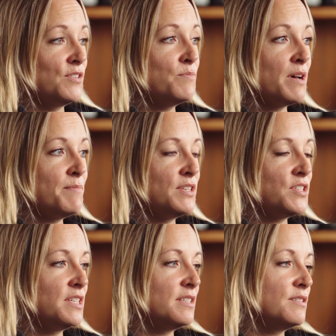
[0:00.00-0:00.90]
You might
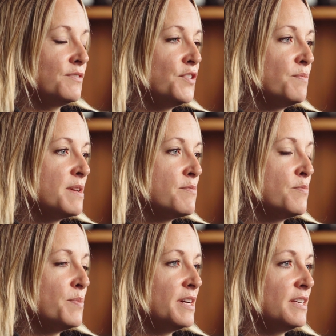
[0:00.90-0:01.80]
mention it to a few
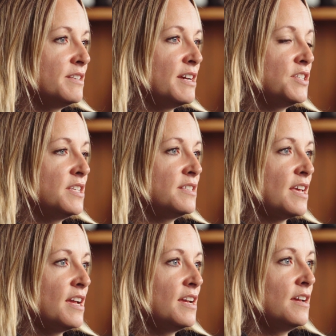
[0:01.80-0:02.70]
people, but to actually
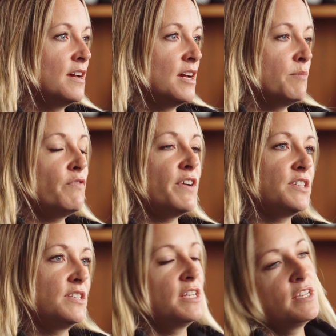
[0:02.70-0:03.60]
say
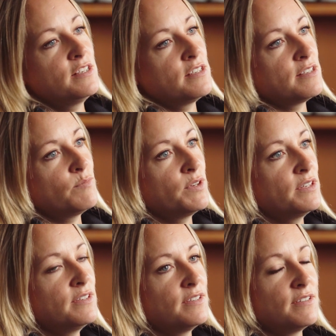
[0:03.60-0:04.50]
professionally to someone,